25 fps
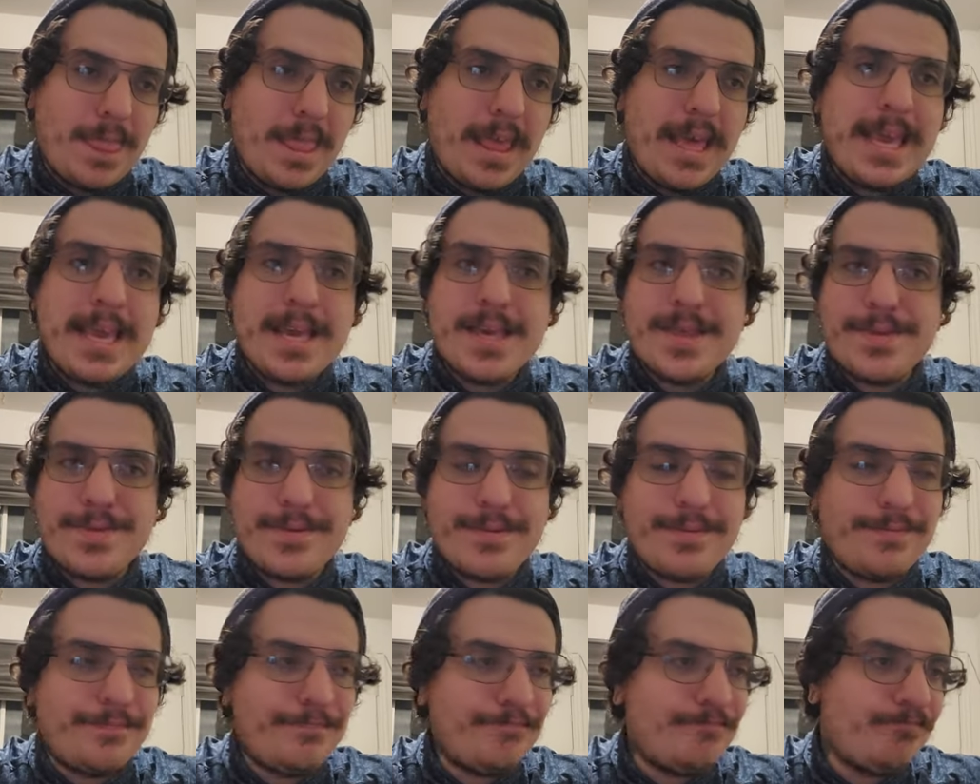
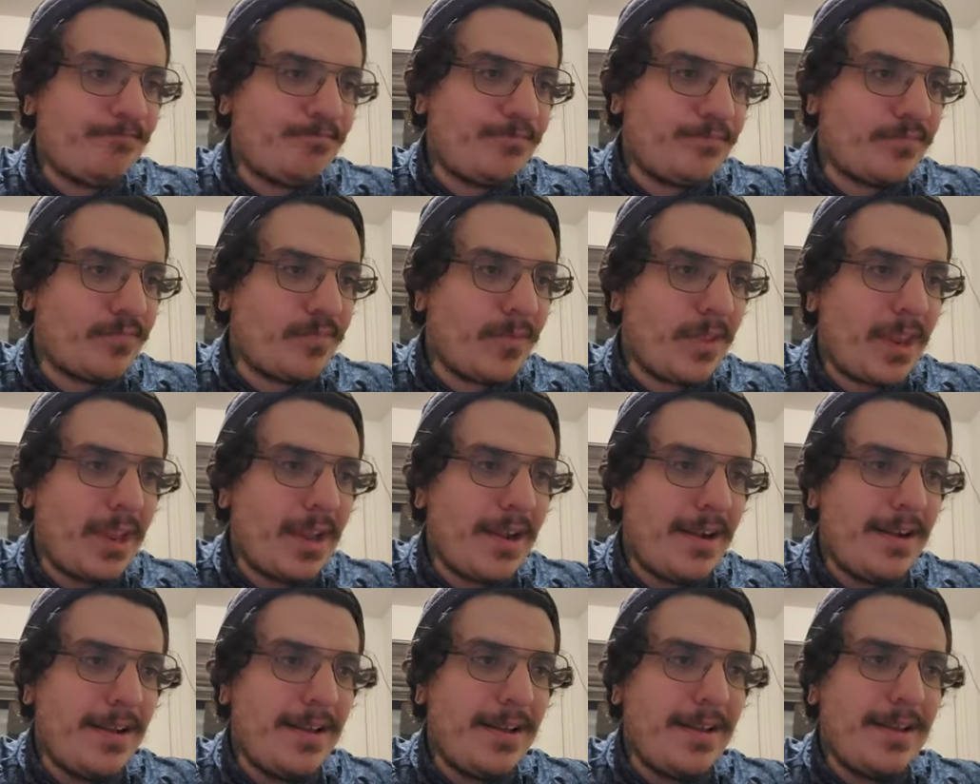is
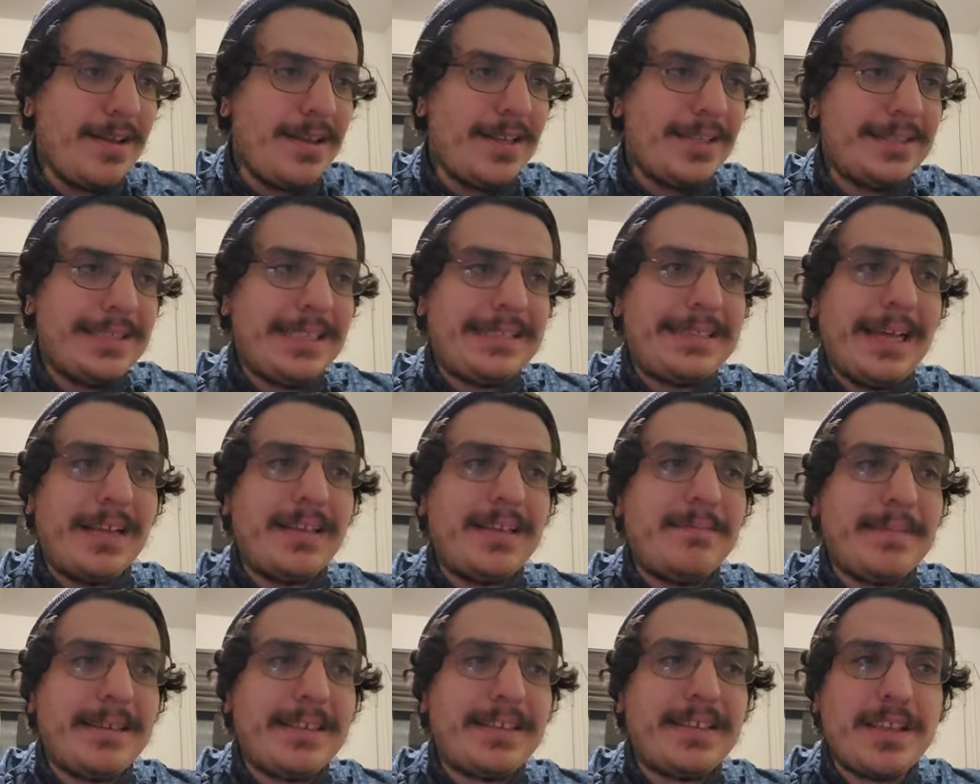they tell
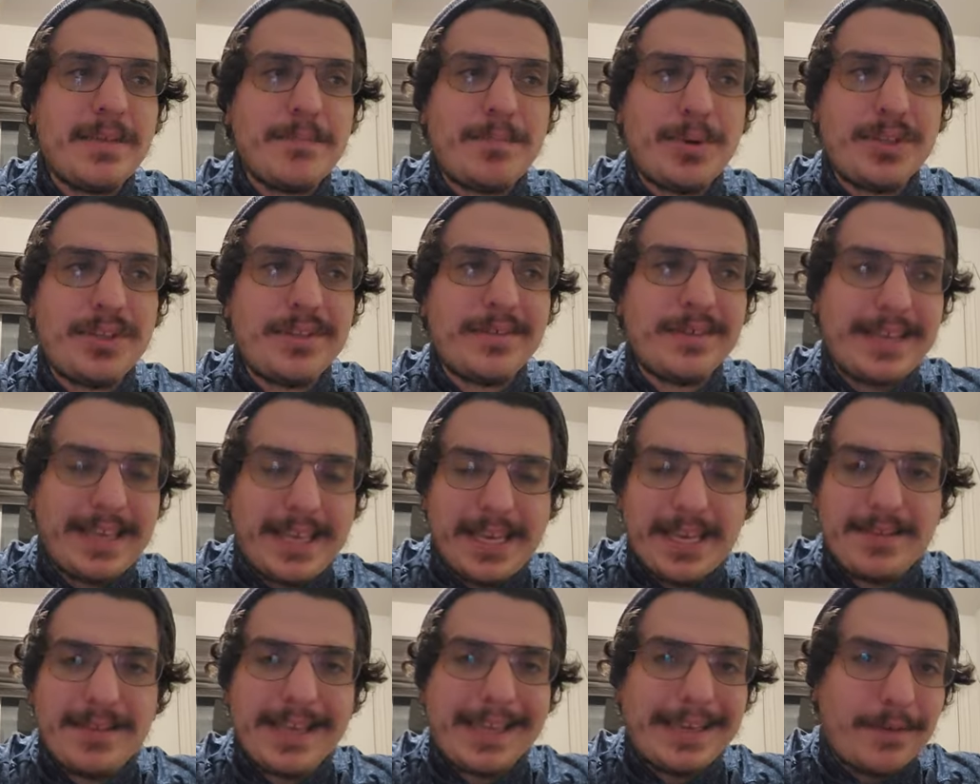him, they put the
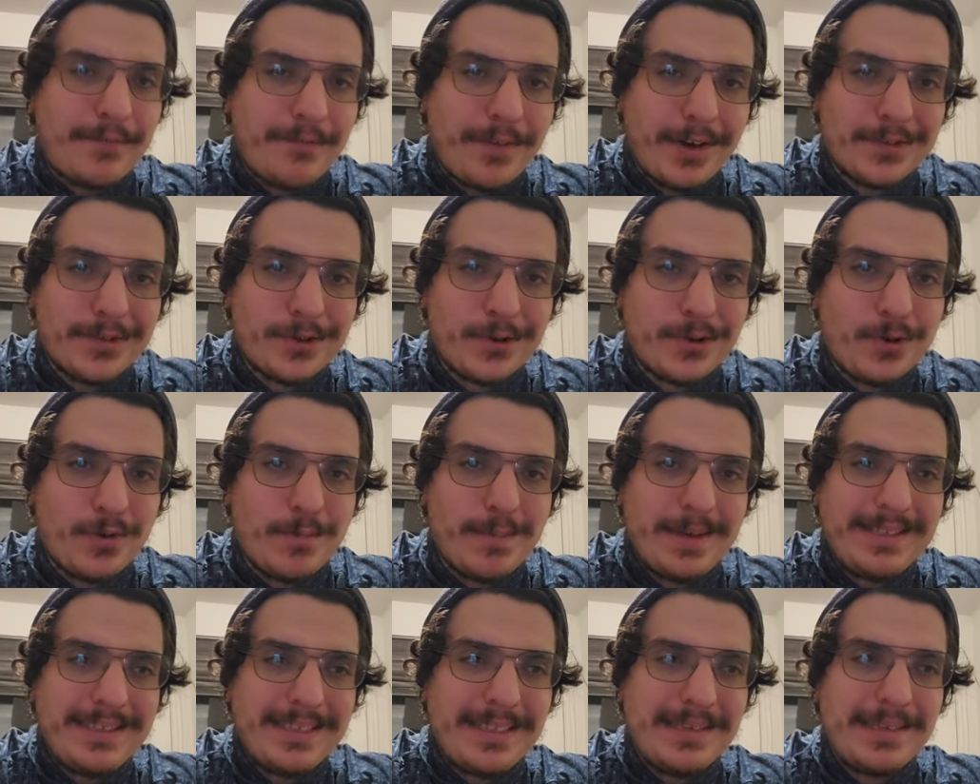kid in the foster
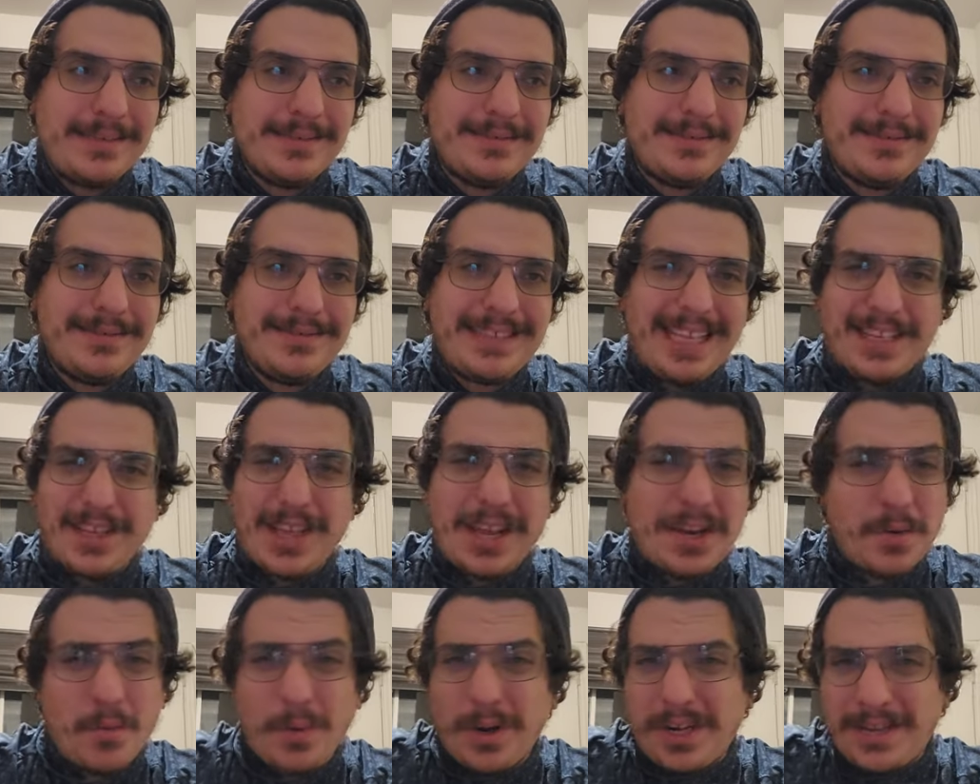home, and it's like,
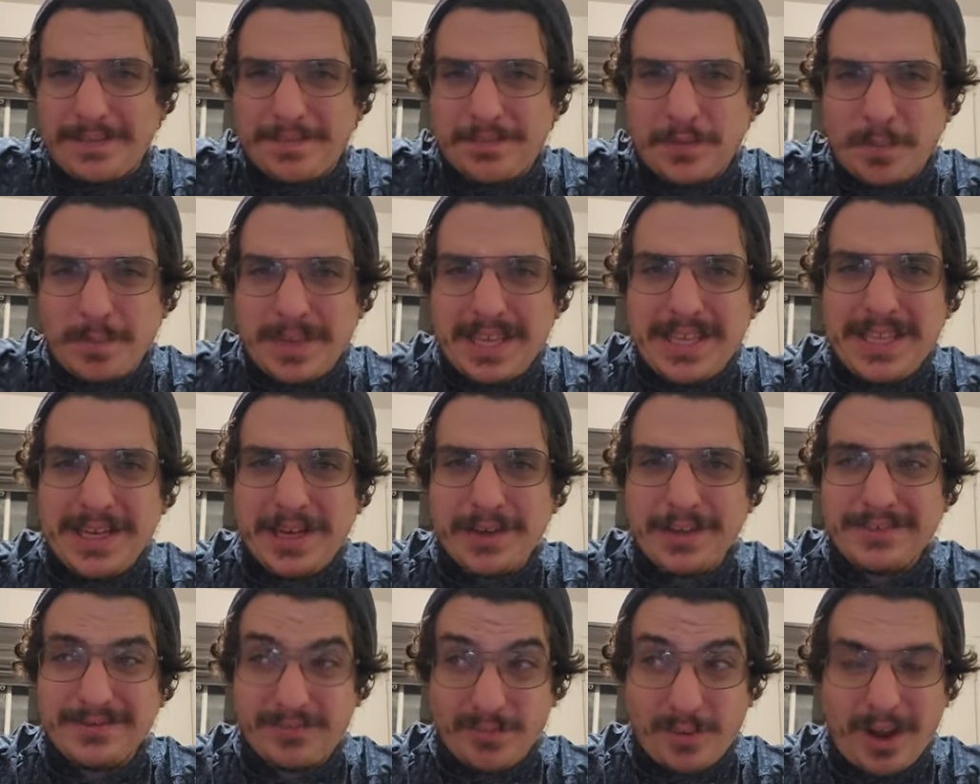I don't want him to be
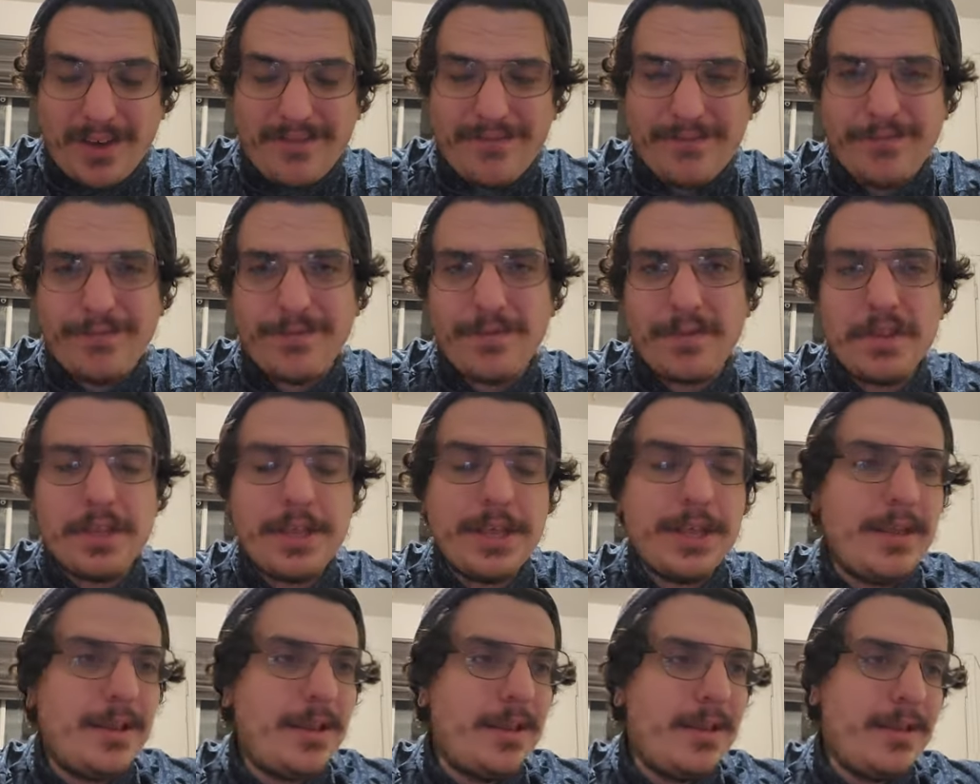there. It's rough.
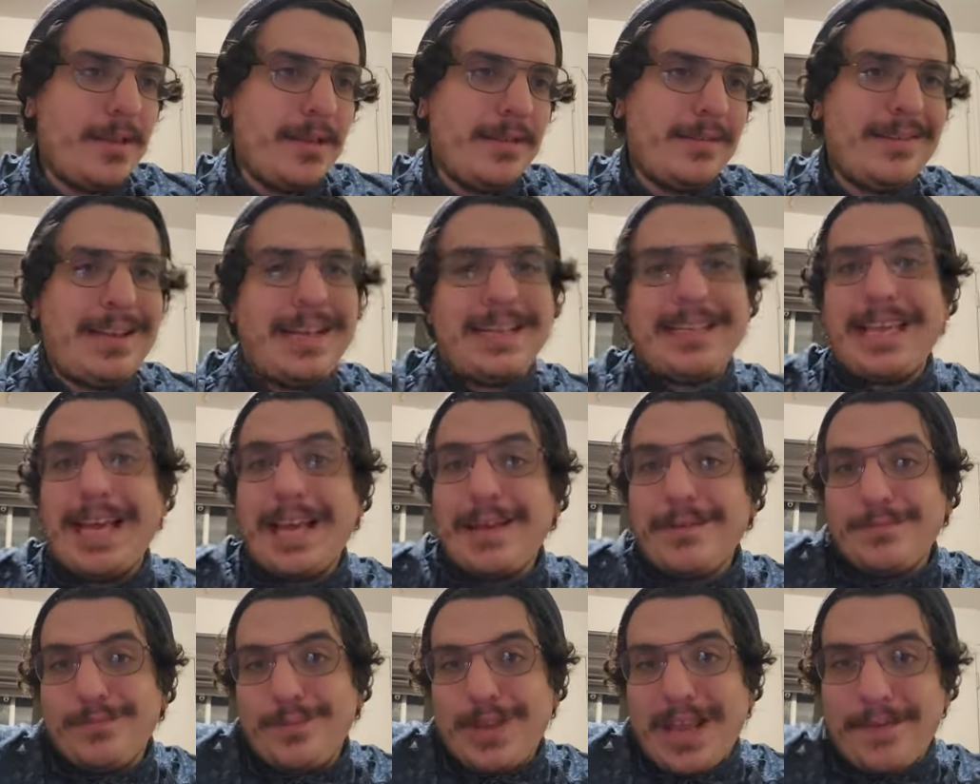I'm like,
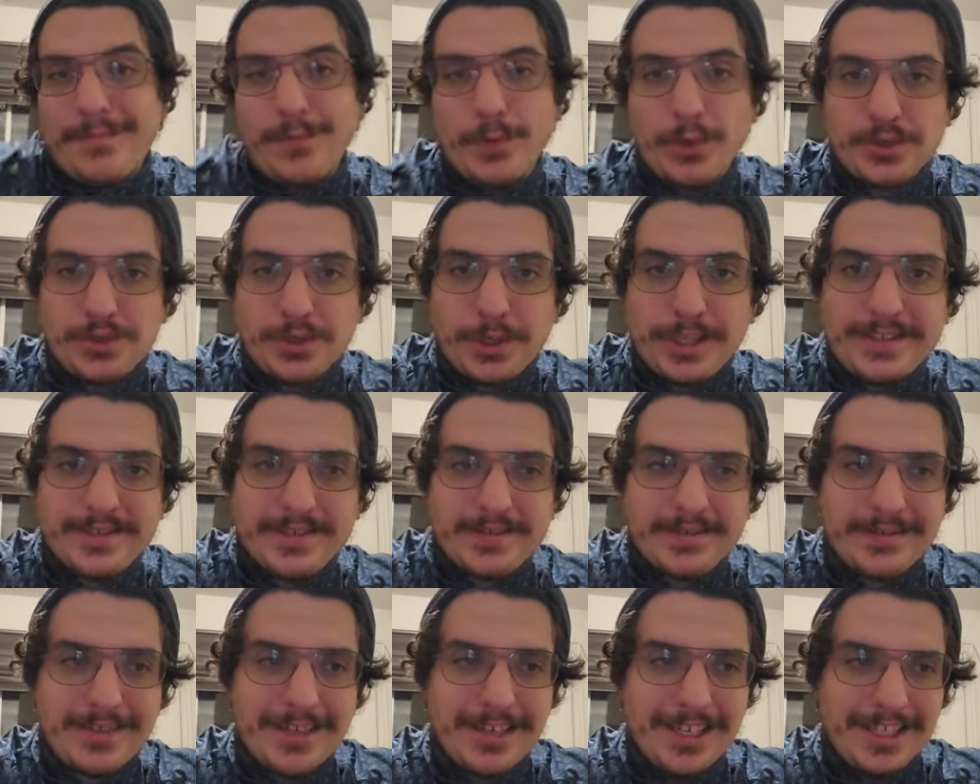yeah, we have no
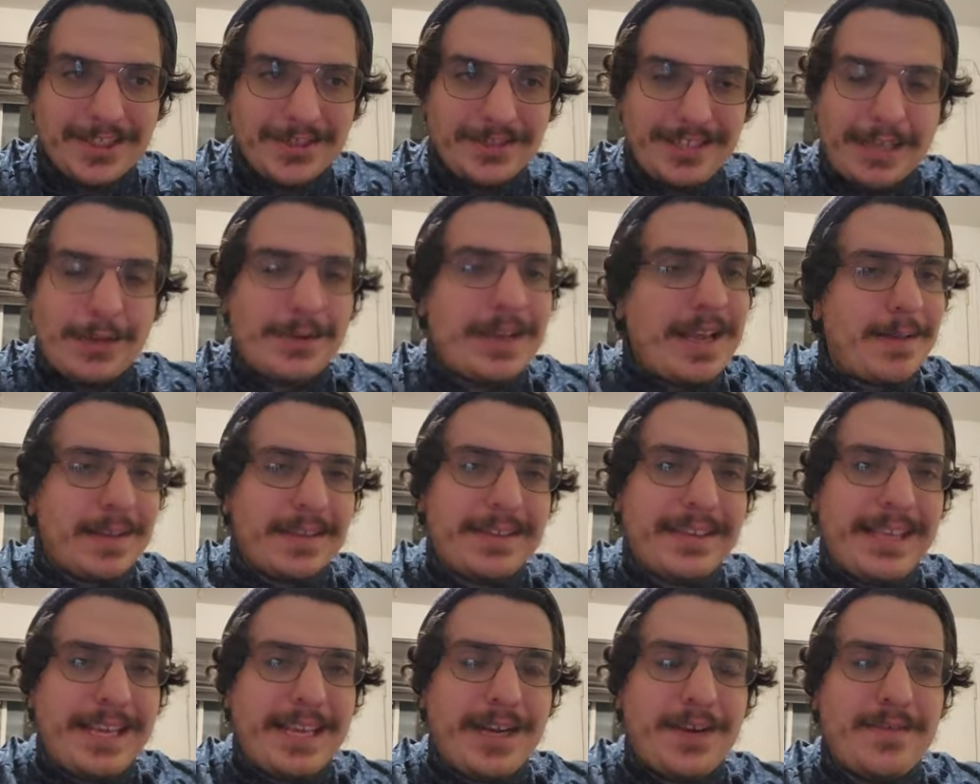choice. It's like, okay, I'll
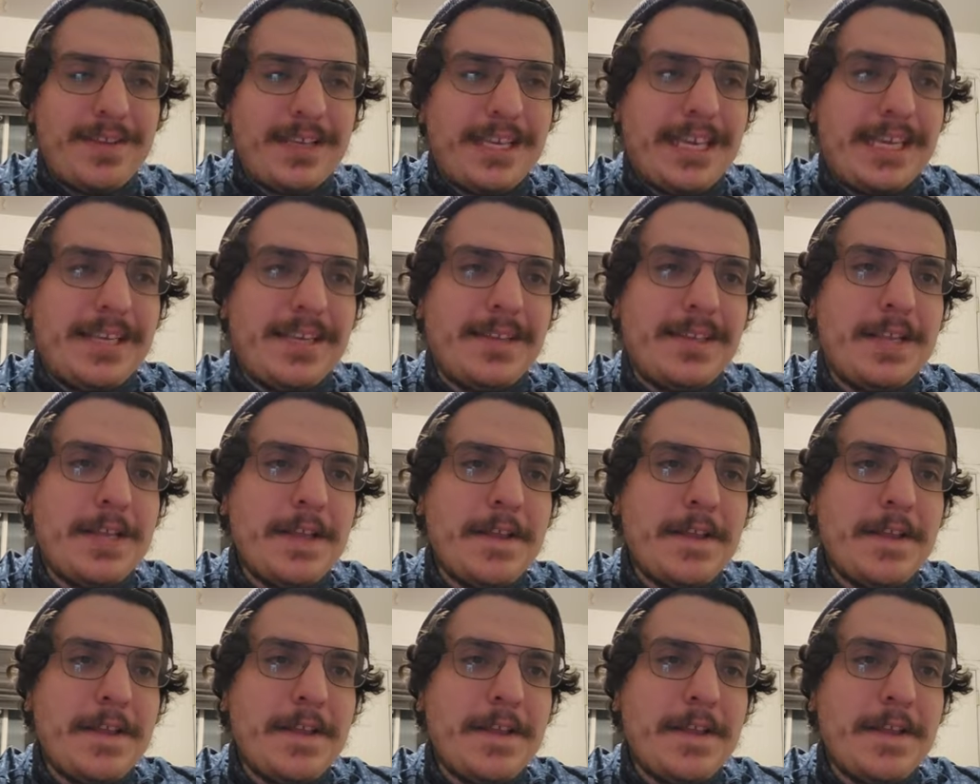take care of the kid.